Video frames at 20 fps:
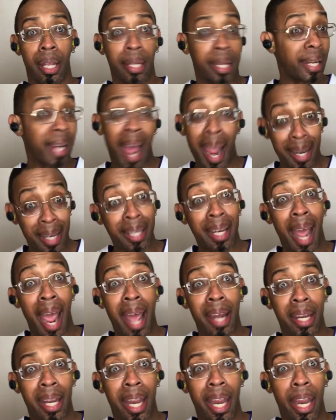Can I get
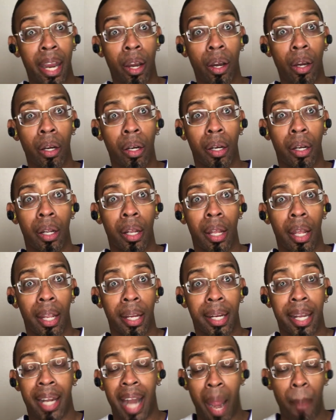out of here?
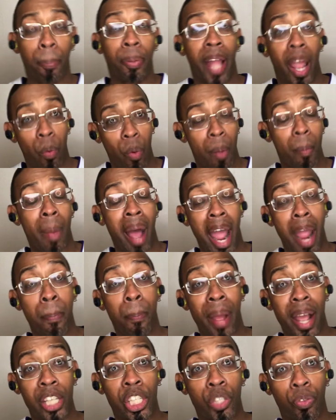Can I play with my
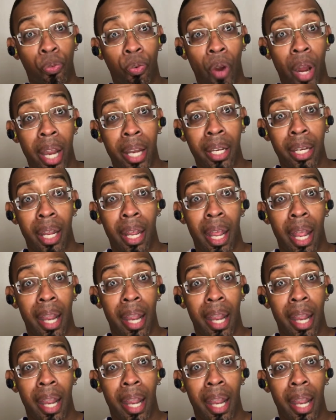best friend?